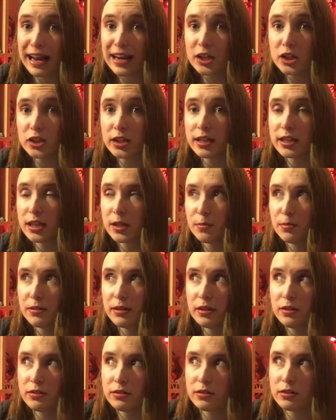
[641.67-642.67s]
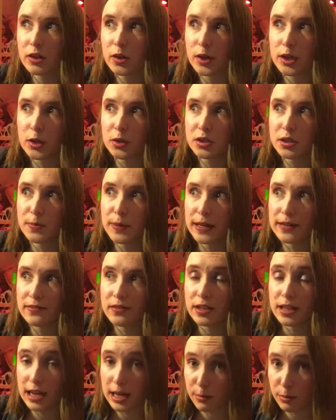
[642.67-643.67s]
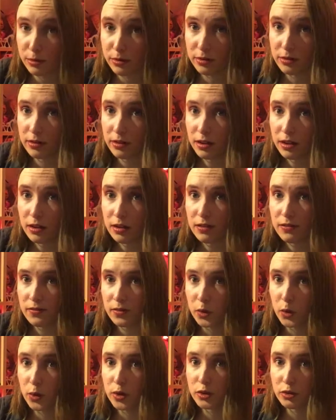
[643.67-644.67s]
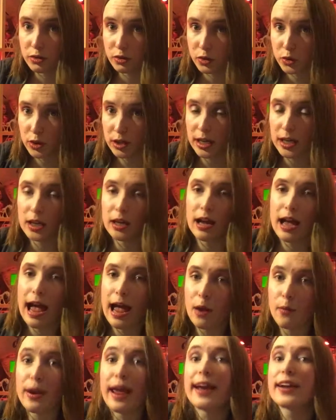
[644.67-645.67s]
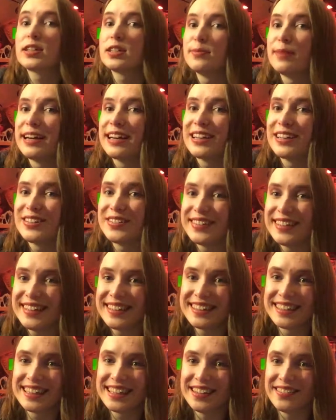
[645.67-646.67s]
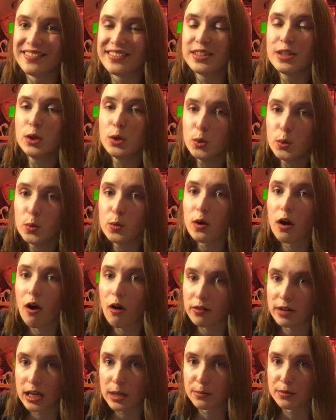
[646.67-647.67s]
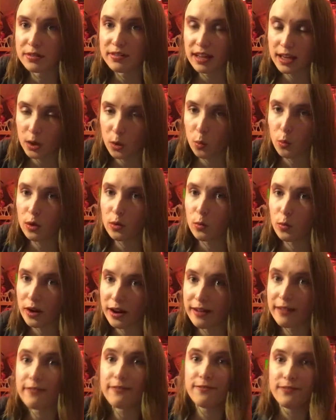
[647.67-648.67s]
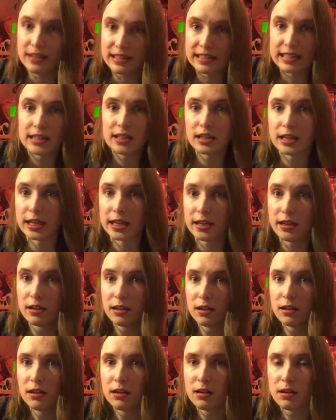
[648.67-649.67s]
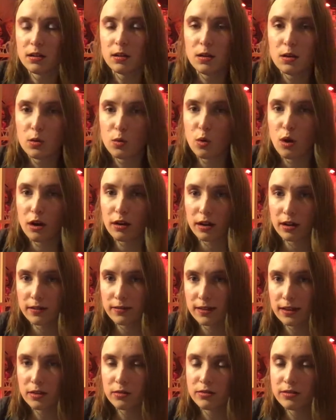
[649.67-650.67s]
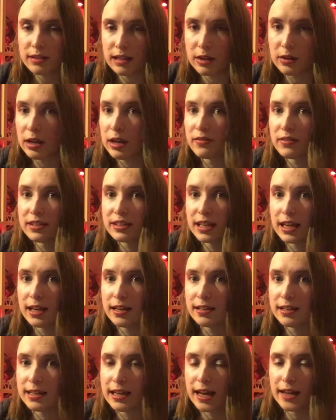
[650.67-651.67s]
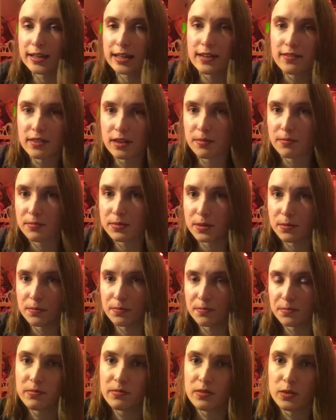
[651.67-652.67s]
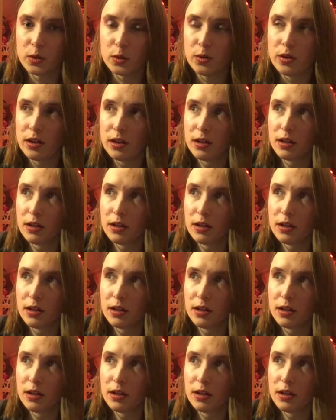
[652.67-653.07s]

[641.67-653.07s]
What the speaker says: Actually, a couple years ago I used to make for the neighborhood for going trick-or-treating. I would actually make treats to give to our neighbors, like when we're physically walking around, they'd give us candy, I'd give them some food